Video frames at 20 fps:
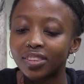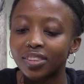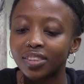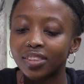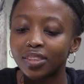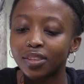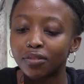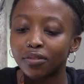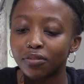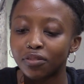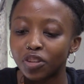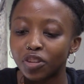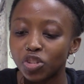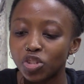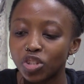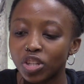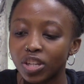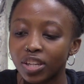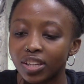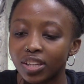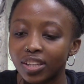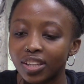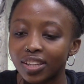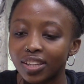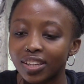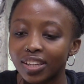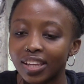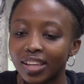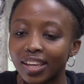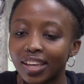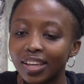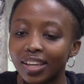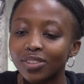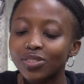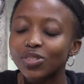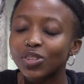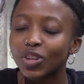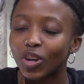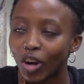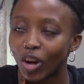the vision
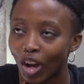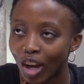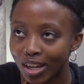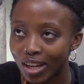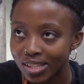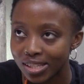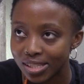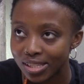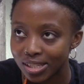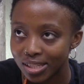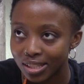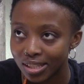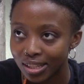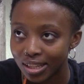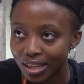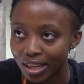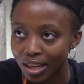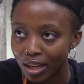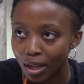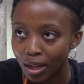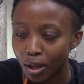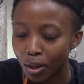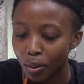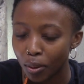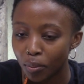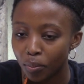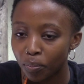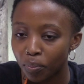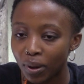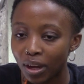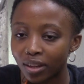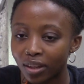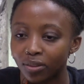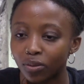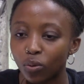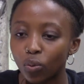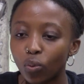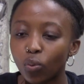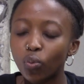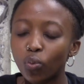gets lost. But
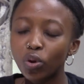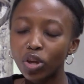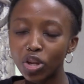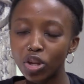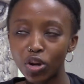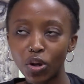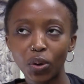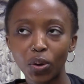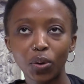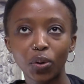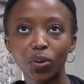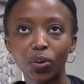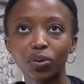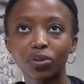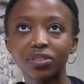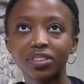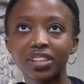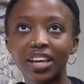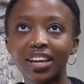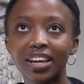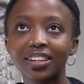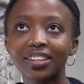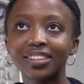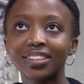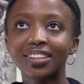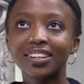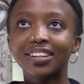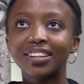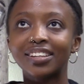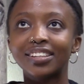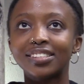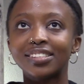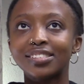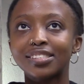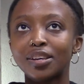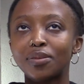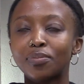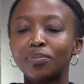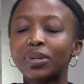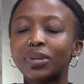we know that in
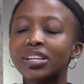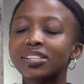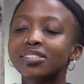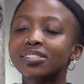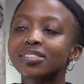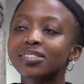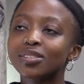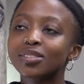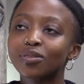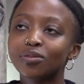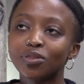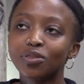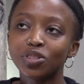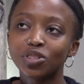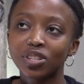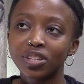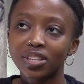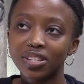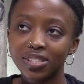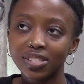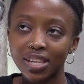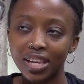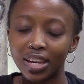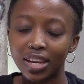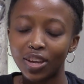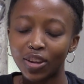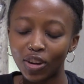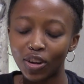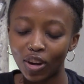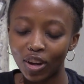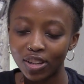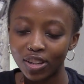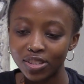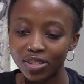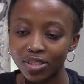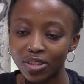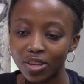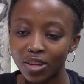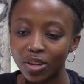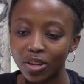some places the vision is getting
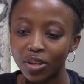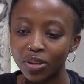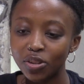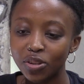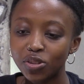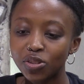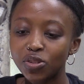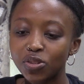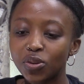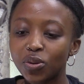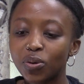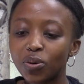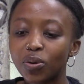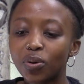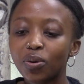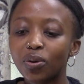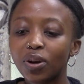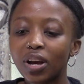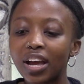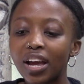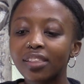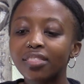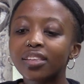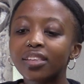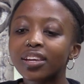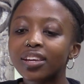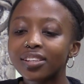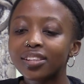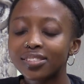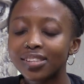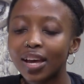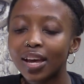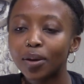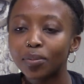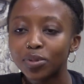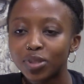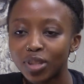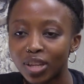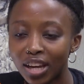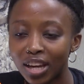lost. So I think it's up
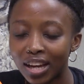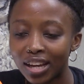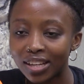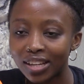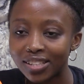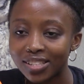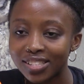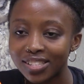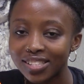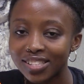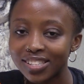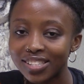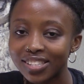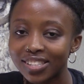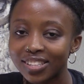to us